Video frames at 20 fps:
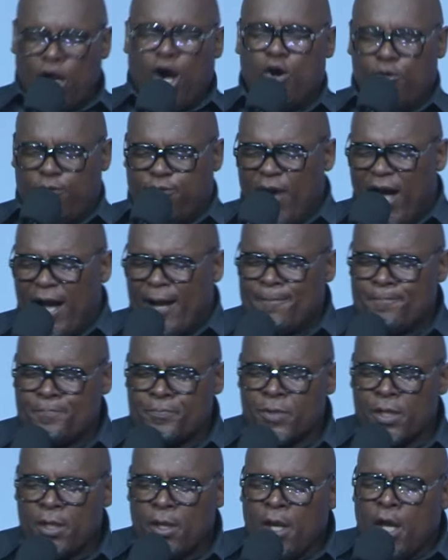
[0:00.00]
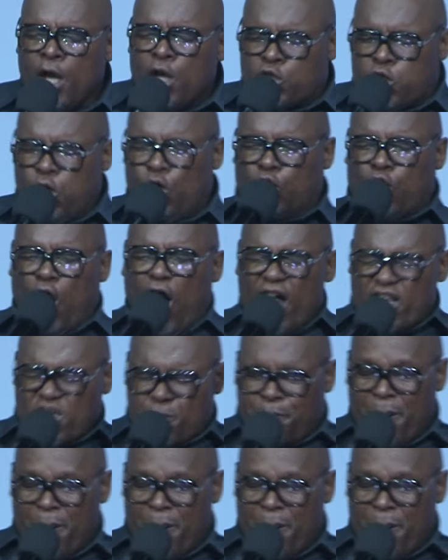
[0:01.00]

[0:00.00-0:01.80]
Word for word: over to God's